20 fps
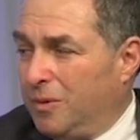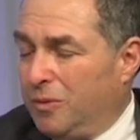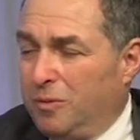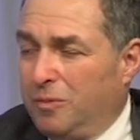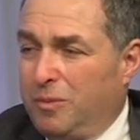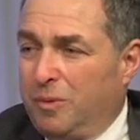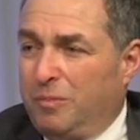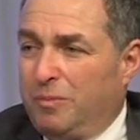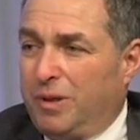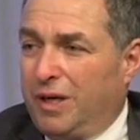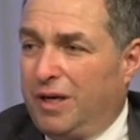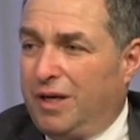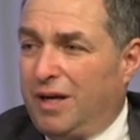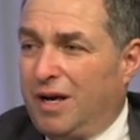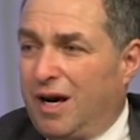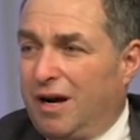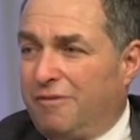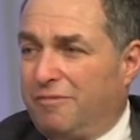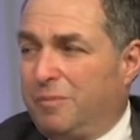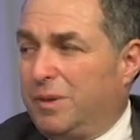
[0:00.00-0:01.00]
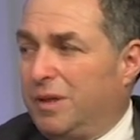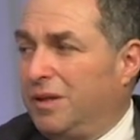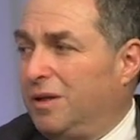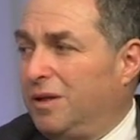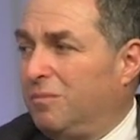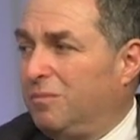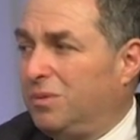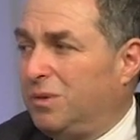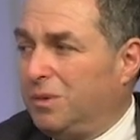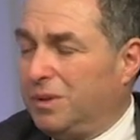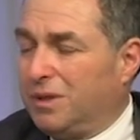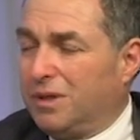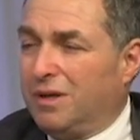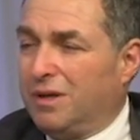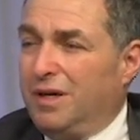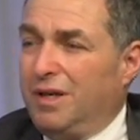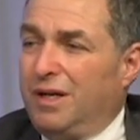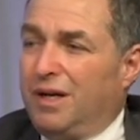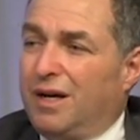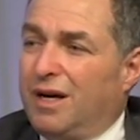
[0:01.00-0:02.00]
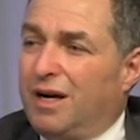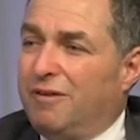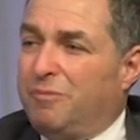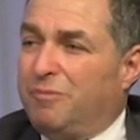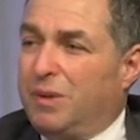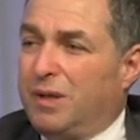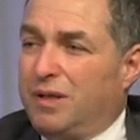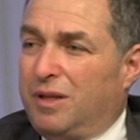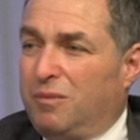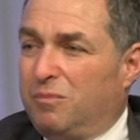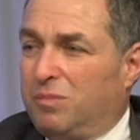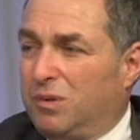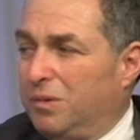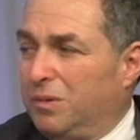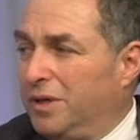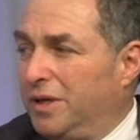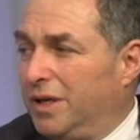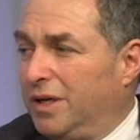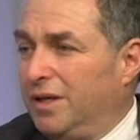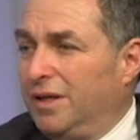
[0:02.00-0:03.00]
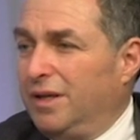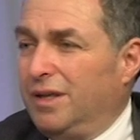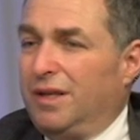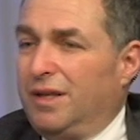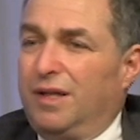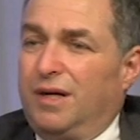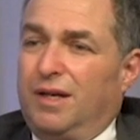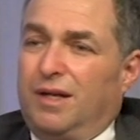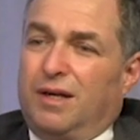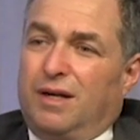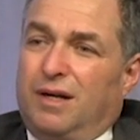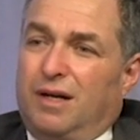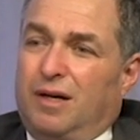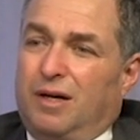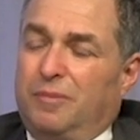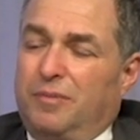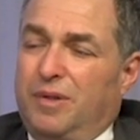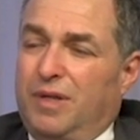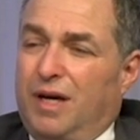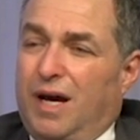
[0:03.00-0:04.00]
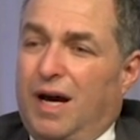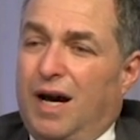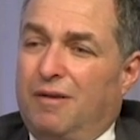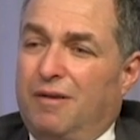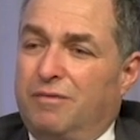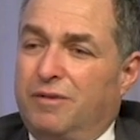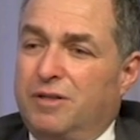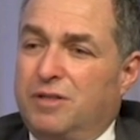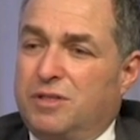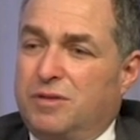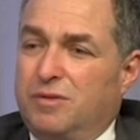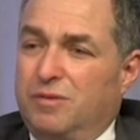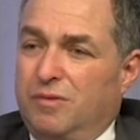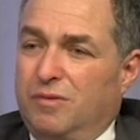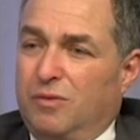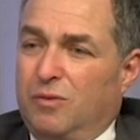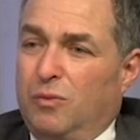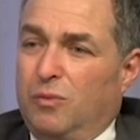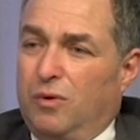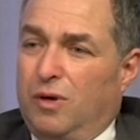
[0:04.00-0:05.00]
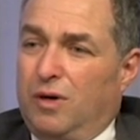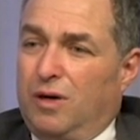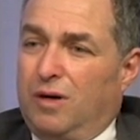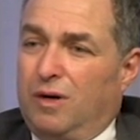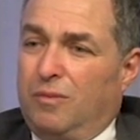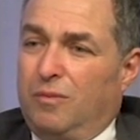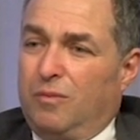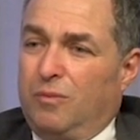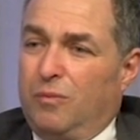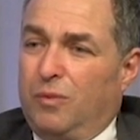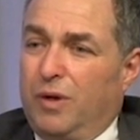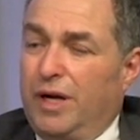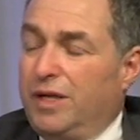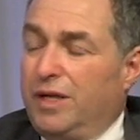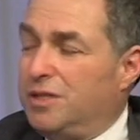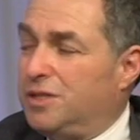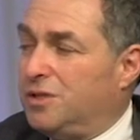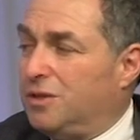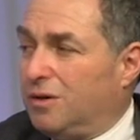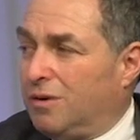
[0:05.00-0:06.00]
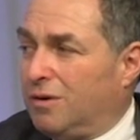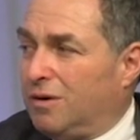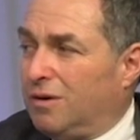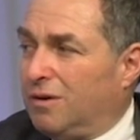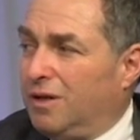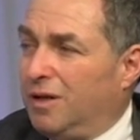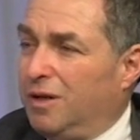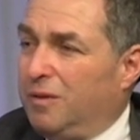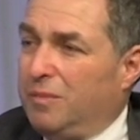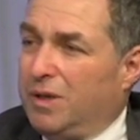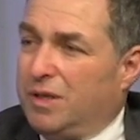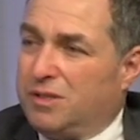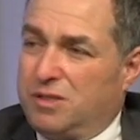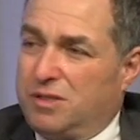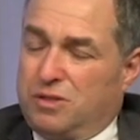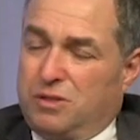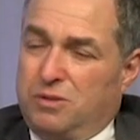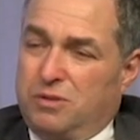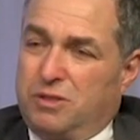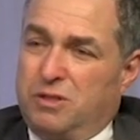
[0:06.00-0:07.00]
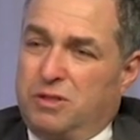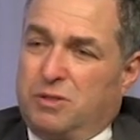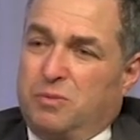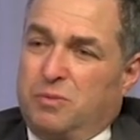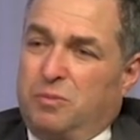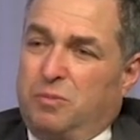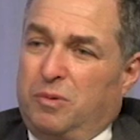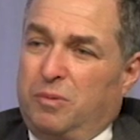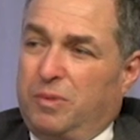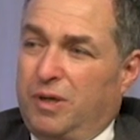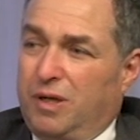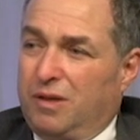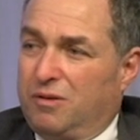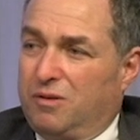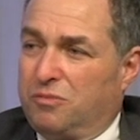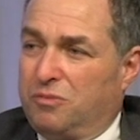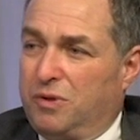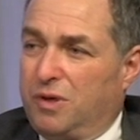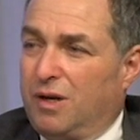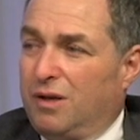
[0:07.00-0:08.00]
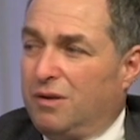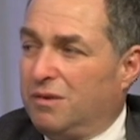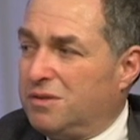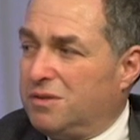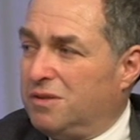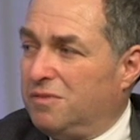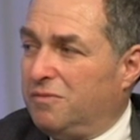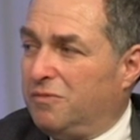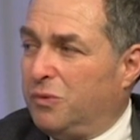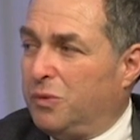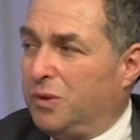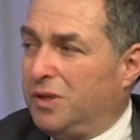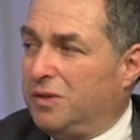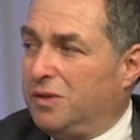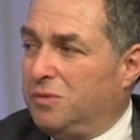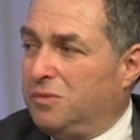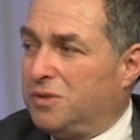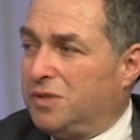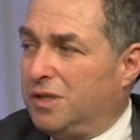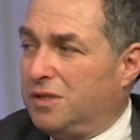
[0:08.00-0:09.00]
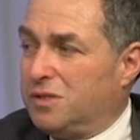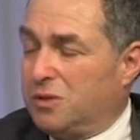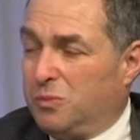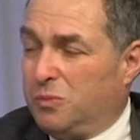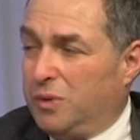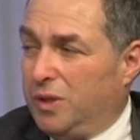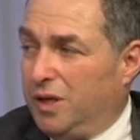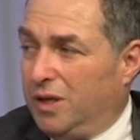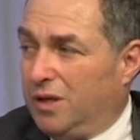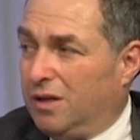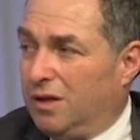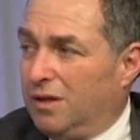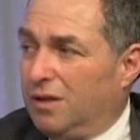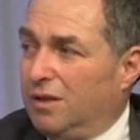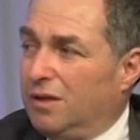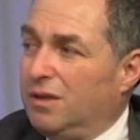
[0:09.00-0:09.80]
It would be paid half by the employer, half by the employee. The average wage earner in Massachusetts would be paying $3.42 a week.